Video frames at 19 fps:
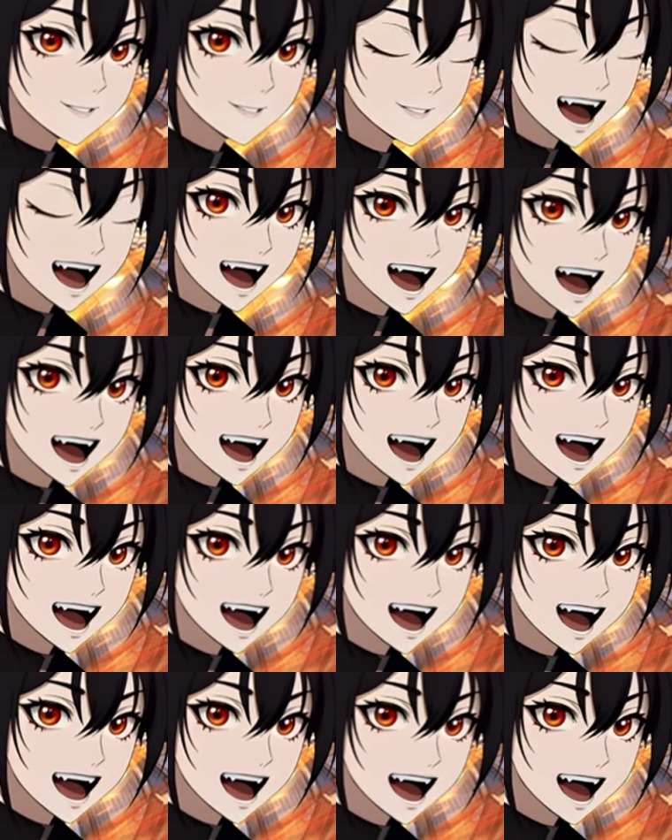She already has
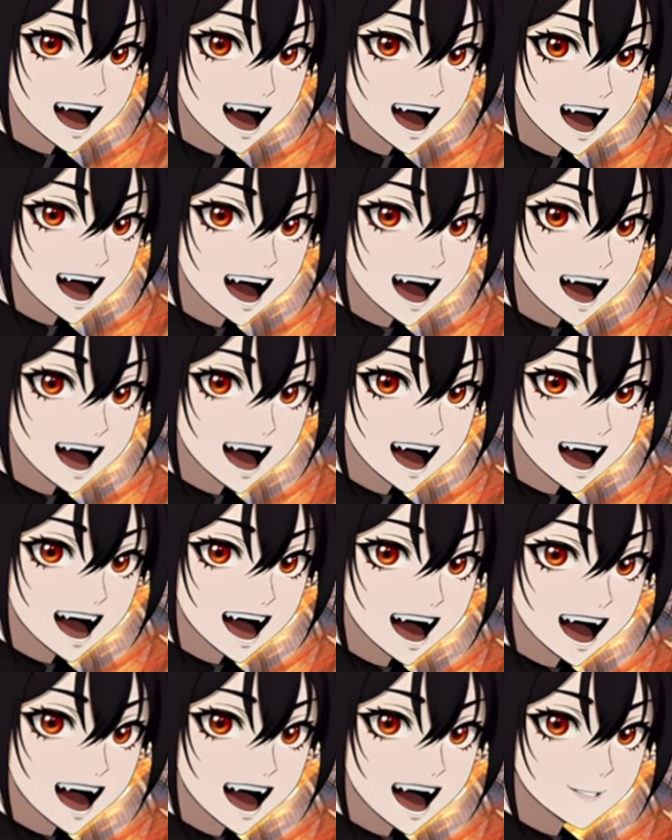the multi-attack
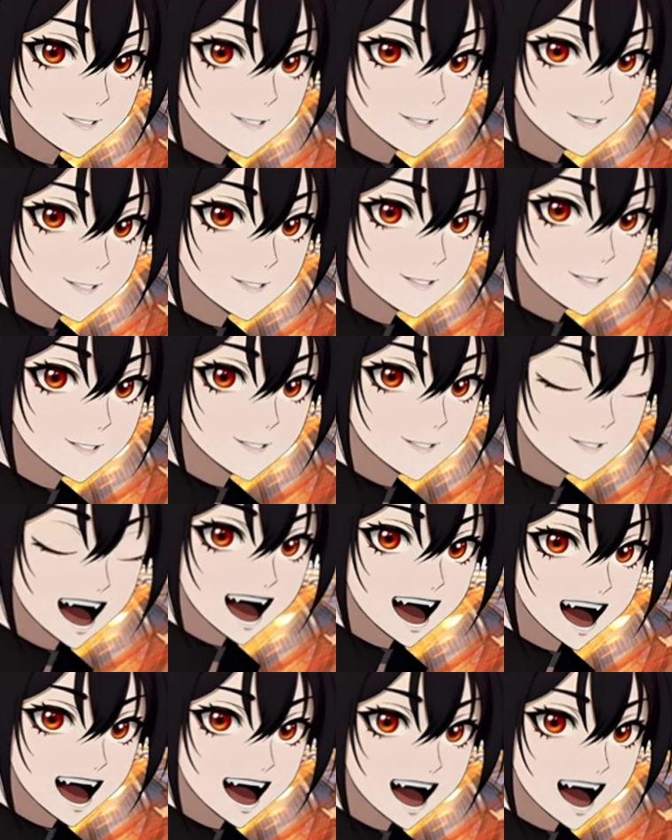awakening.
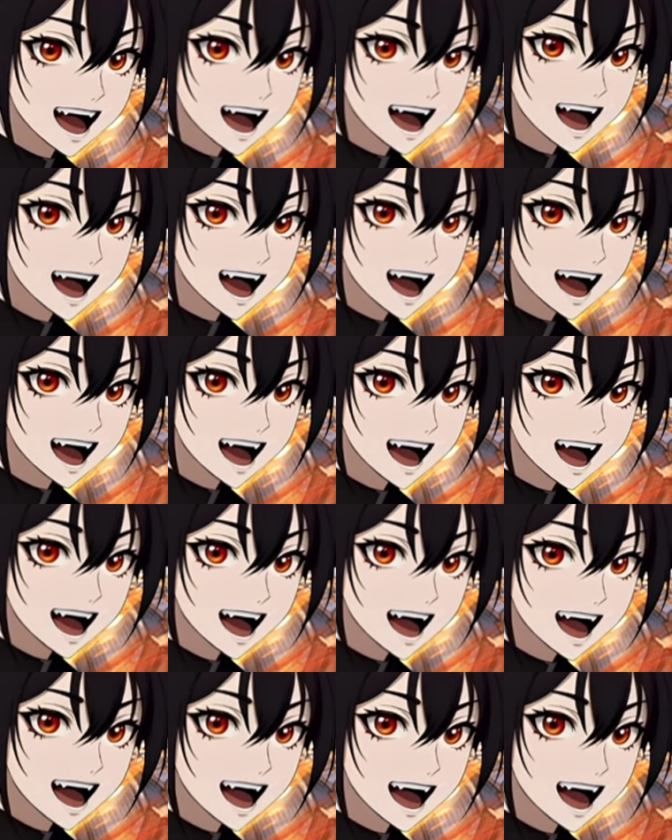No CA cap,
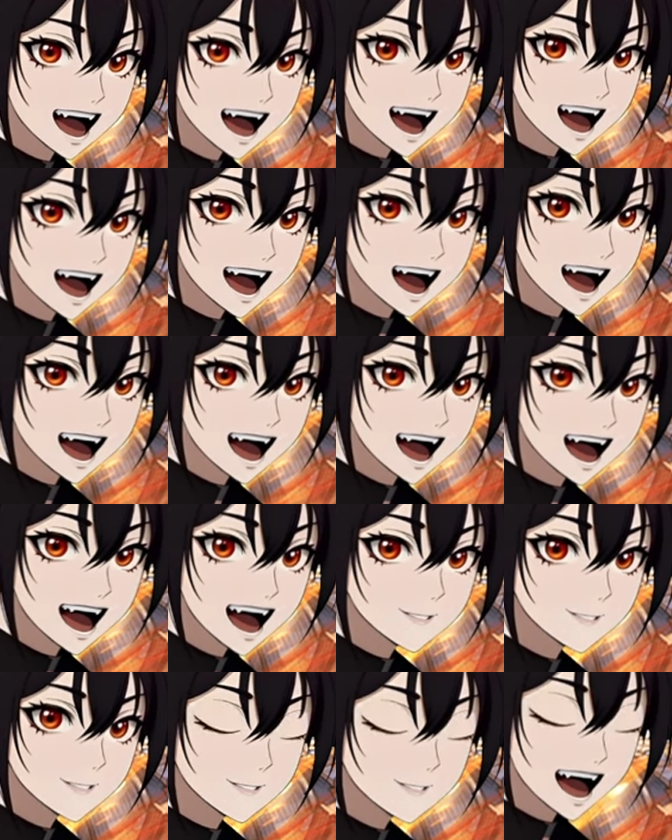she's not going to deal
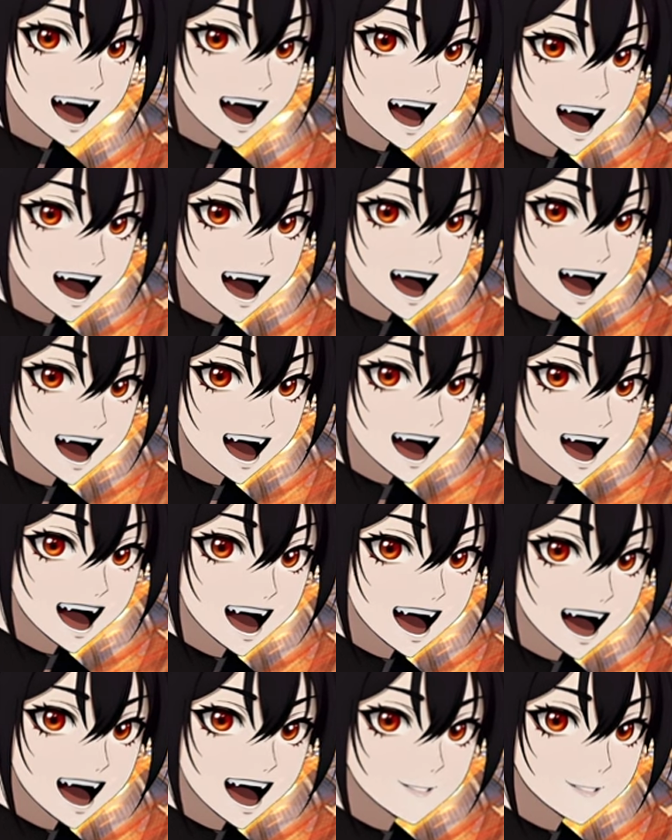charge attack
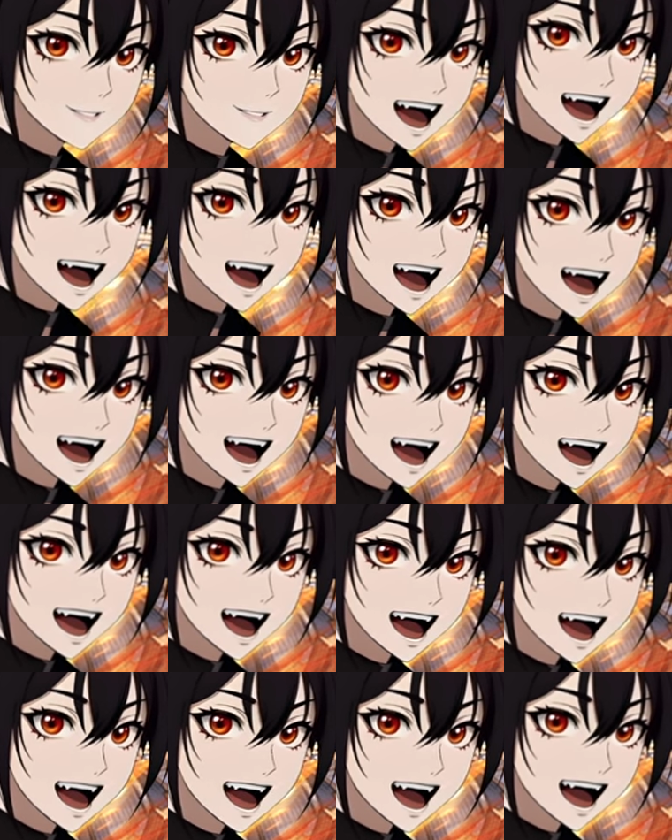damage. Okay, get your
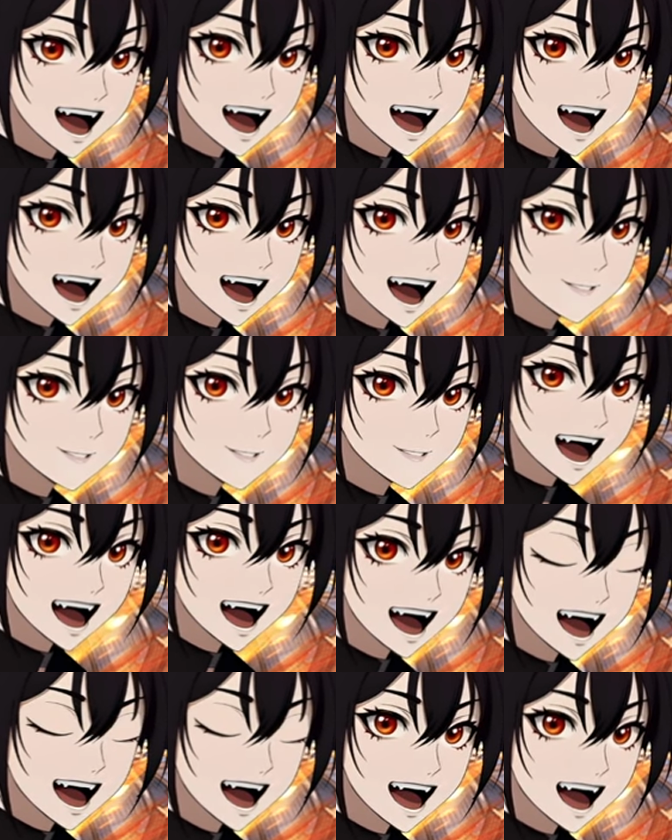crit,
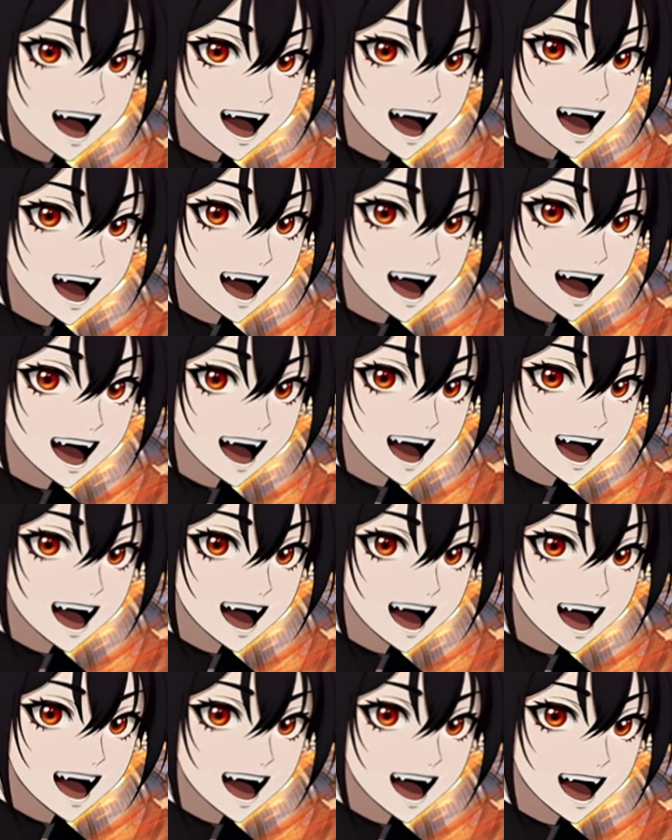skill cap,
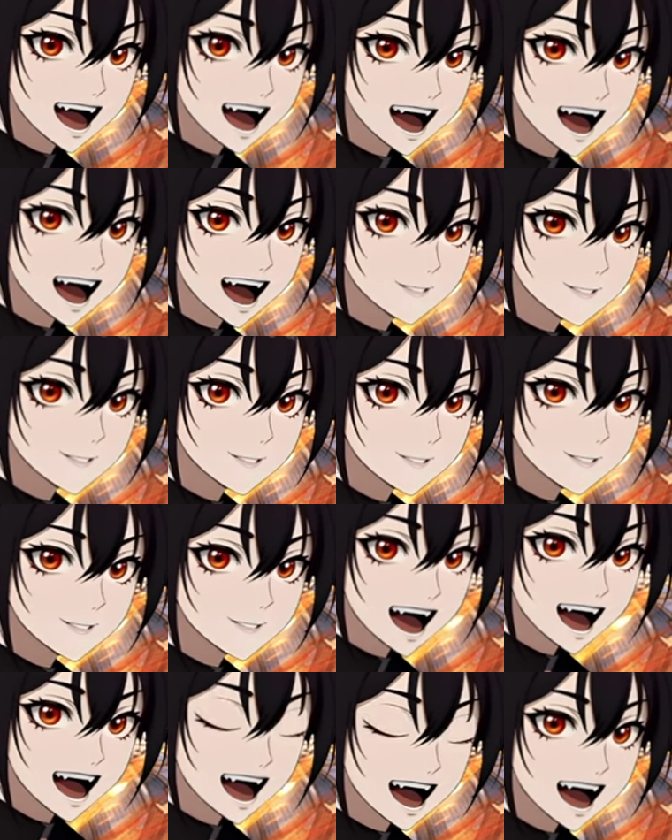supplemented damage.
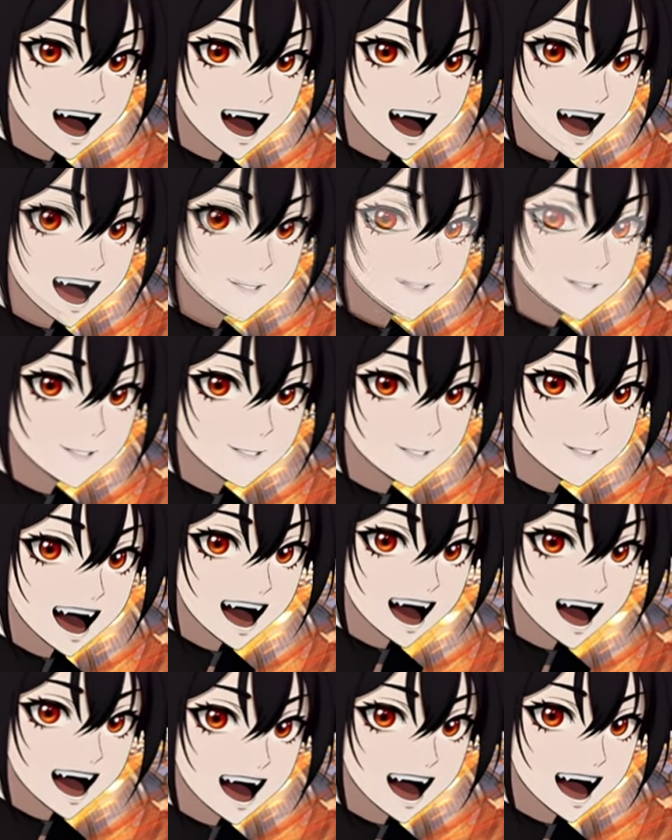She's fine.
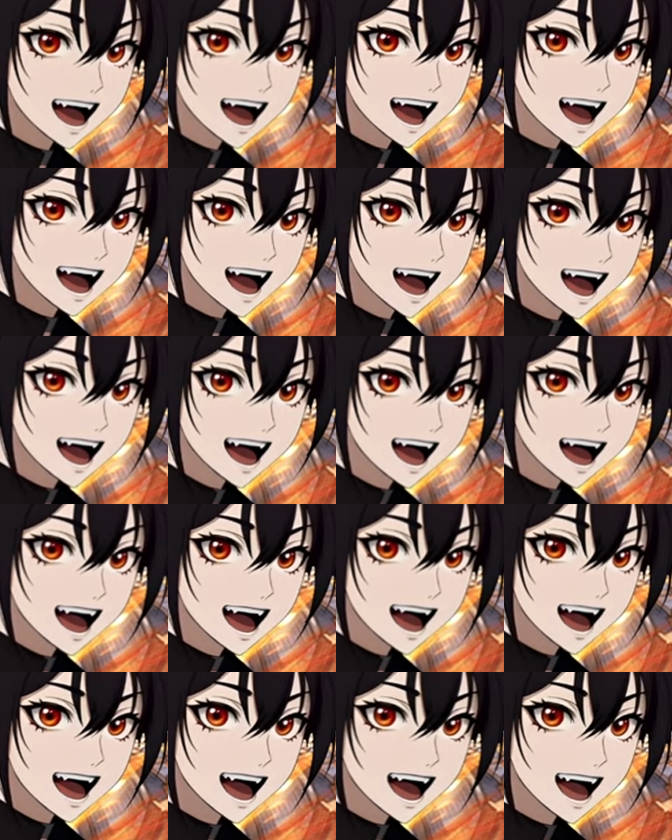Mirail and
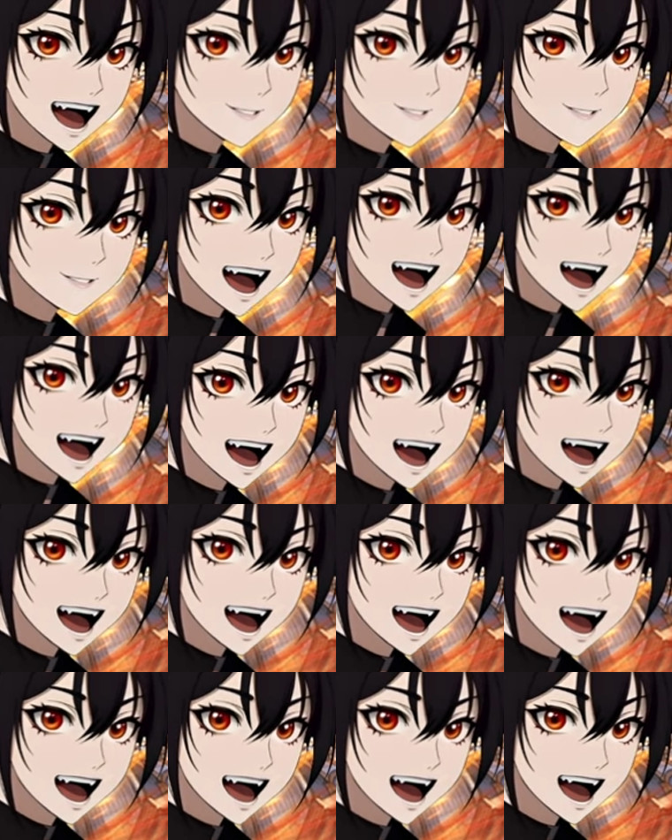Reset, double
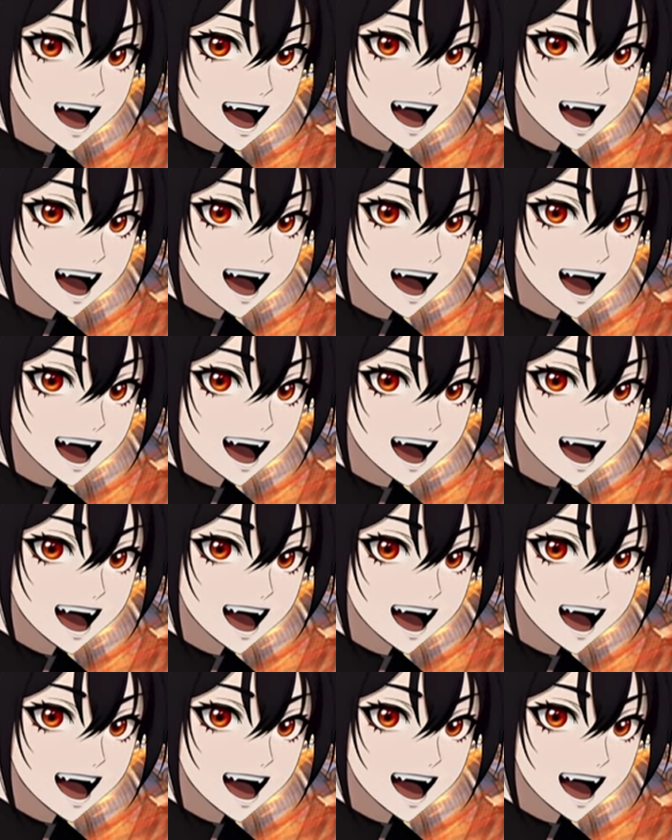crest for an